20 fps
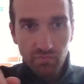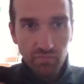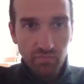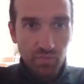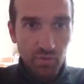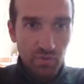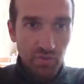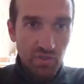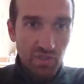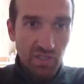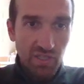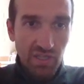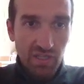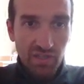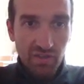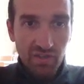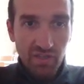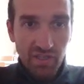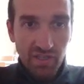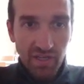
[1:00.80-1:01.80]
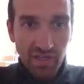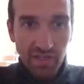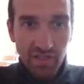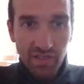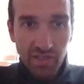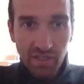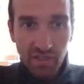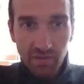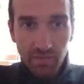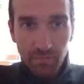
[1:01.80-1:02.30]
put the ed
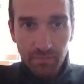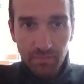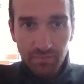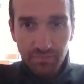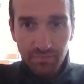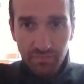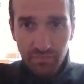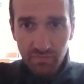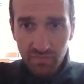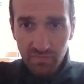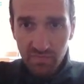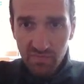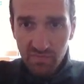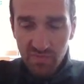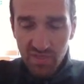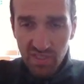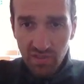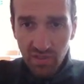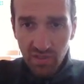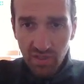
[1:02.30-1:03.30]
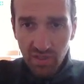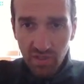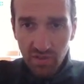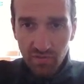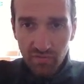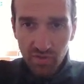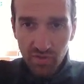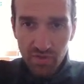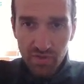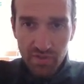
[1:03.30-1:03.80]
ending
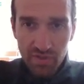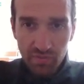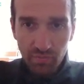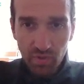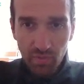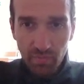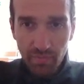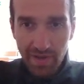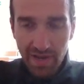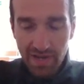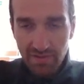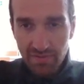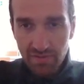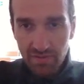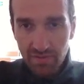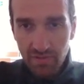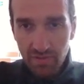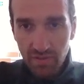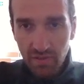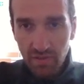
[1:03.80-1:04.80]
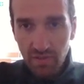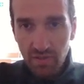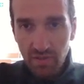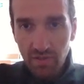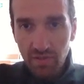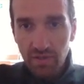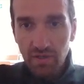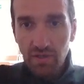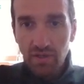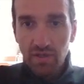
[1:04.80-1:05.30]
of the simple past.
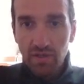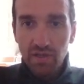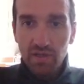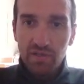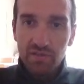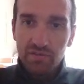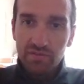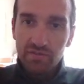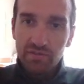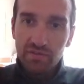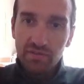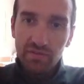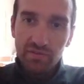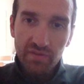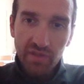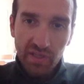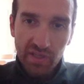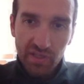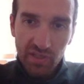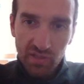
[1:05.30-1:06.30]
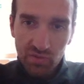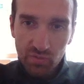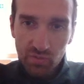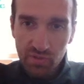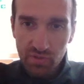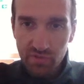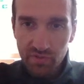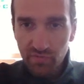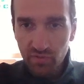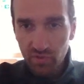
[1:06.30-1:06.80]
And they can do
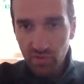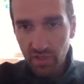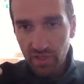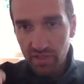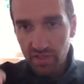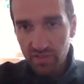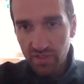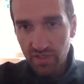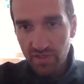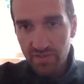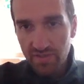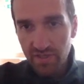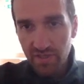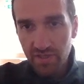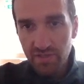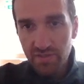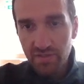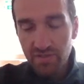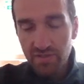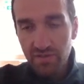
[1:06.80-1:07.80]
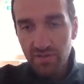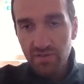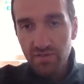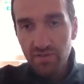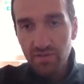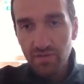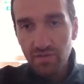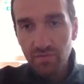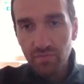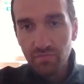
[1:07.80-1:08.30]
this for like 10
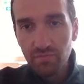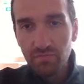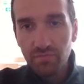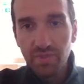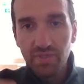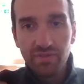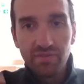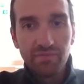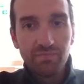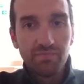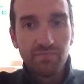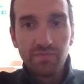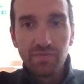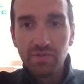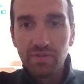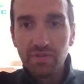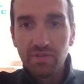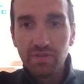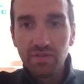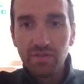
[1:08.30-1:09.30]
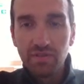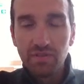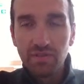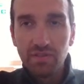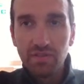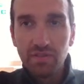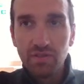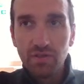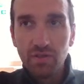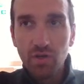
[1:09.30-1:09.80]
sentences, but
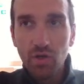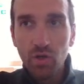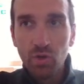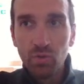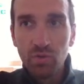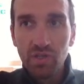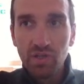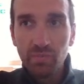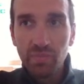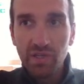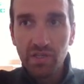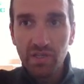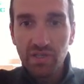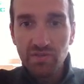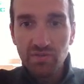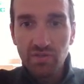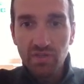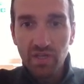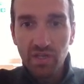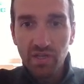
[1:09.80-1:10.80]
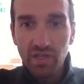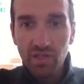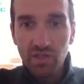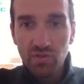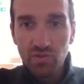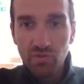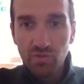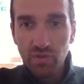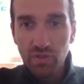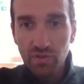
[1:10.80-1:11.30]
only because they can
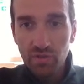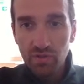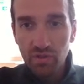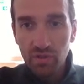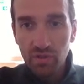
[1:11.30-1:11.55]
do it